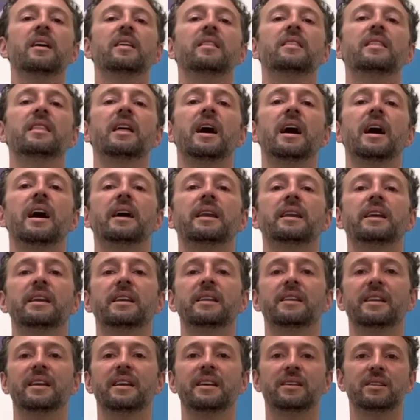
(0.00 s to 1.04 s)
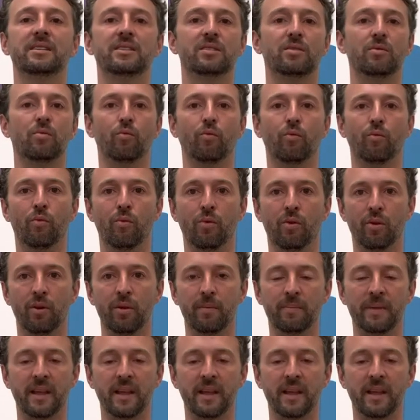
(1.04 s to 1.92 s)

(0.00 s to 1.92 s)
that it is warm,